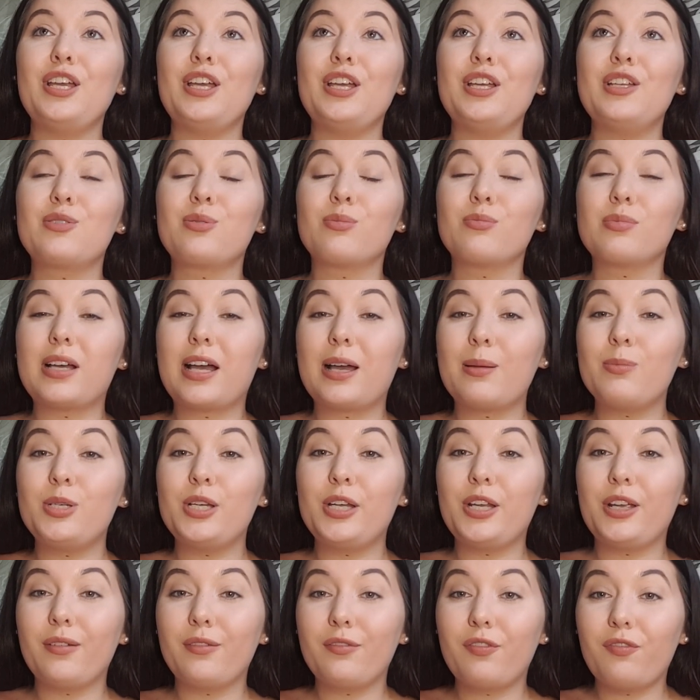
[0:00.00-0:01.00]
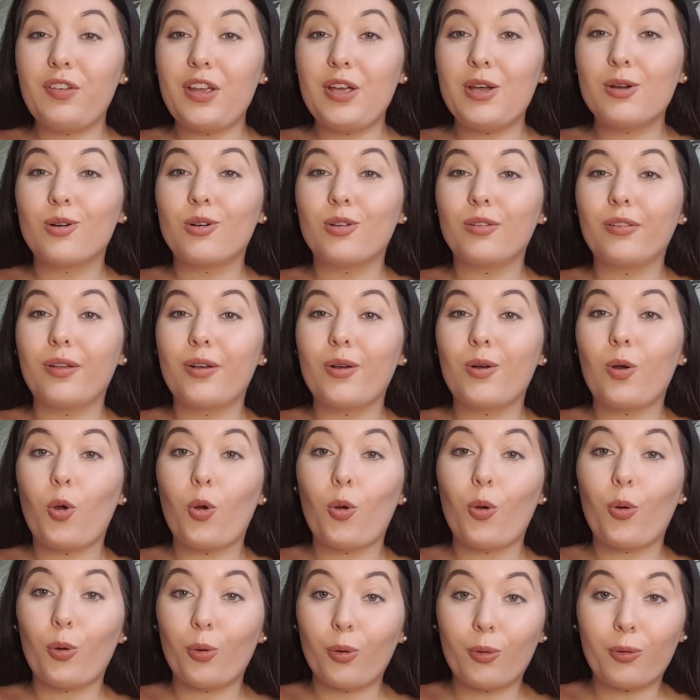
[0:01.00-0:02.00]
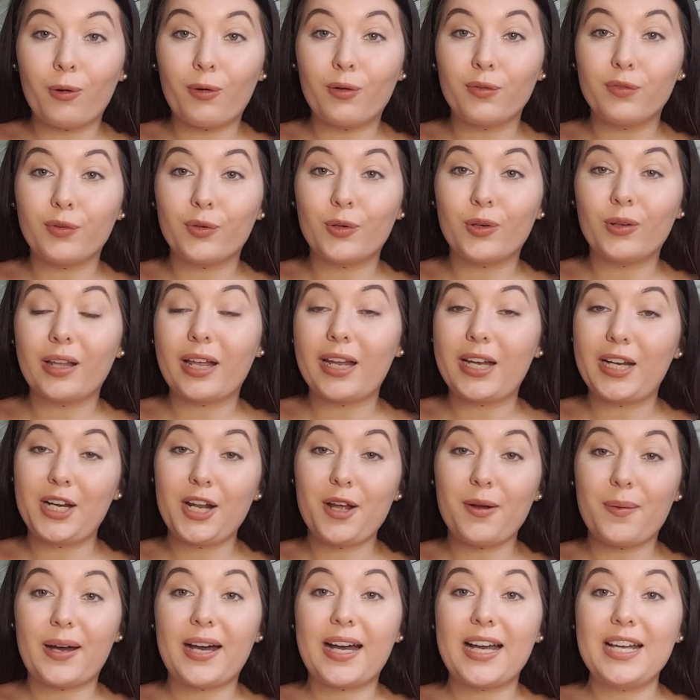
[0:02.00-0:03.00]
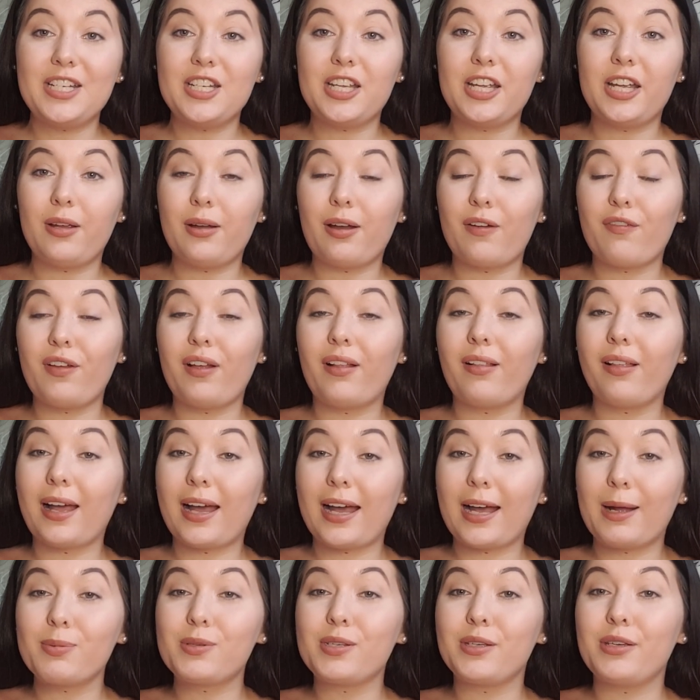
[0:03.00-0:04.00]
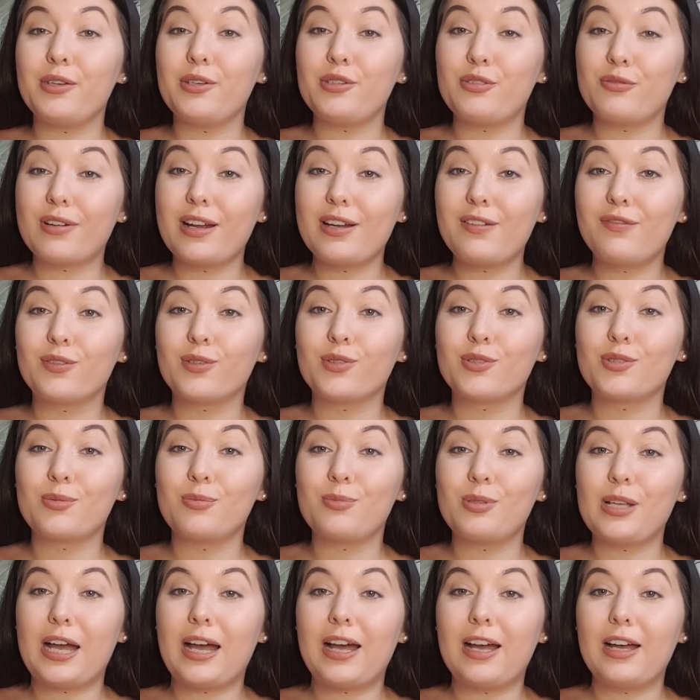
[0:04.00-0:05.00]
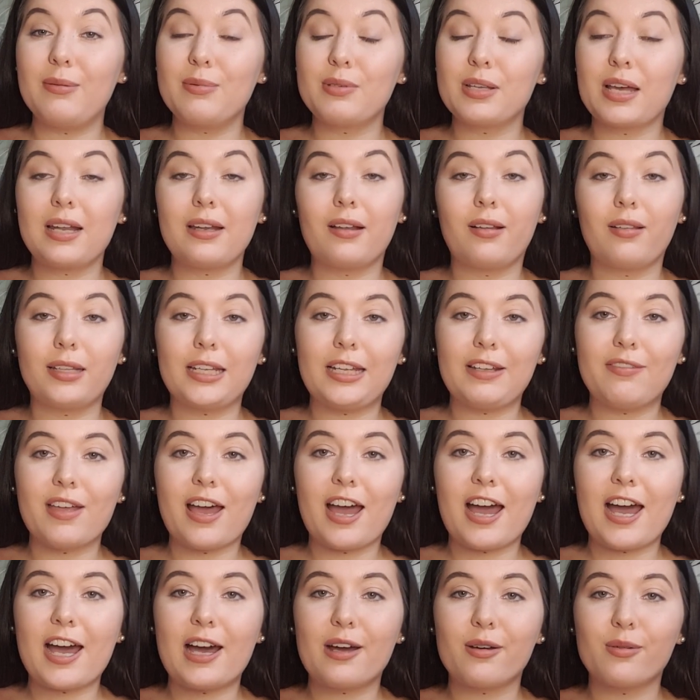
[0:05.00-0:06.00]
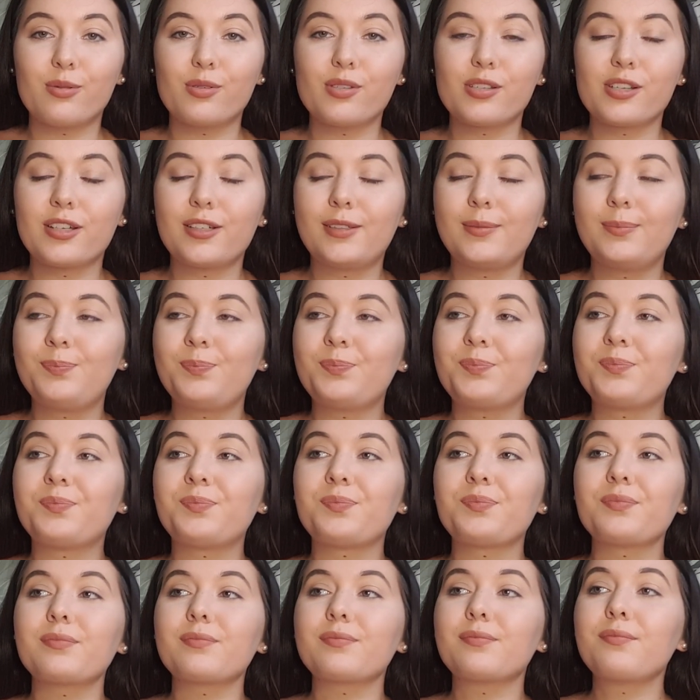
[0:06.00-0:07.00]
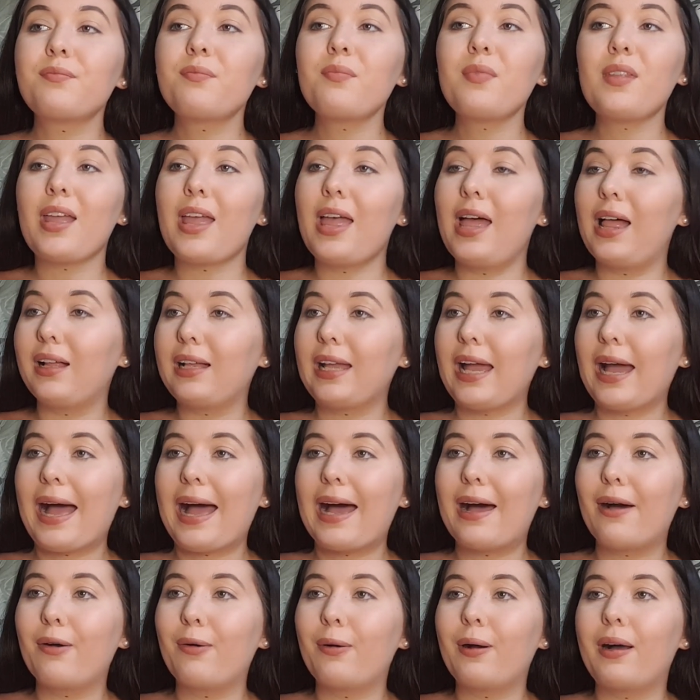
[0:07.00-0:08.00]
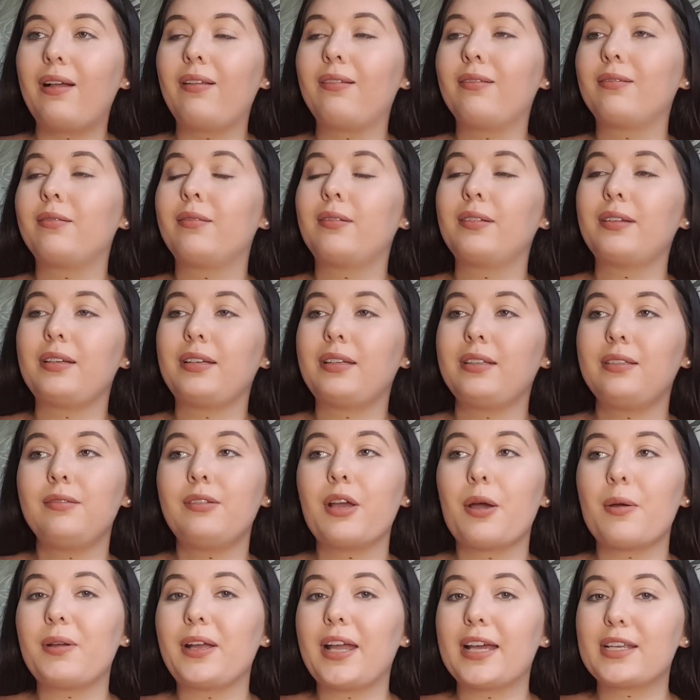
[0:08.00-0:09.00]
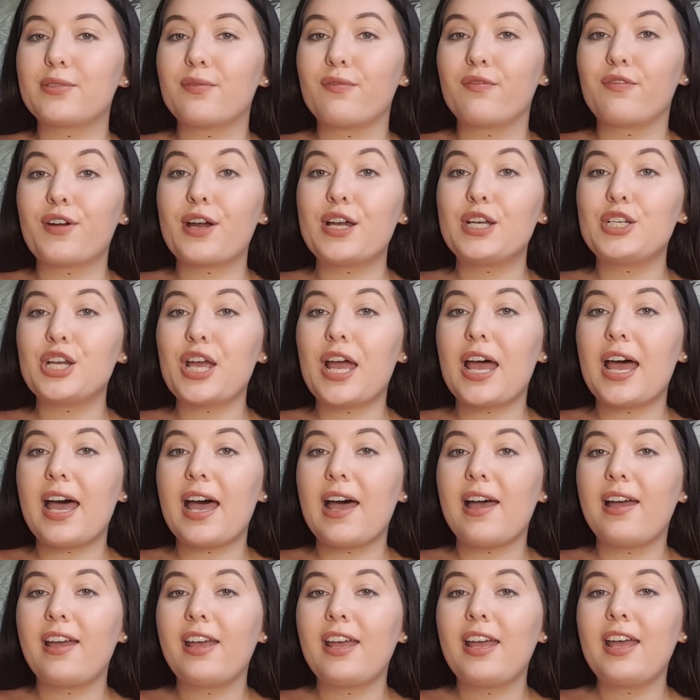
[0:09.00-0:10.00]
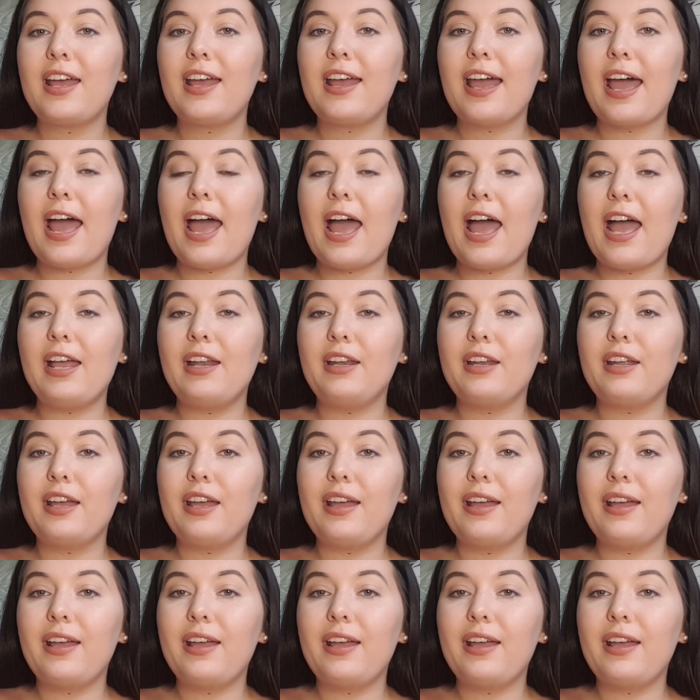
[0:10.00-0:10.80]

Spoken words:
sometimes you can feel awful, and I know I do. I feel absolutely dreadful sometimes, and I'll leave the house, I'll get out, I'll go and get some fresh air, and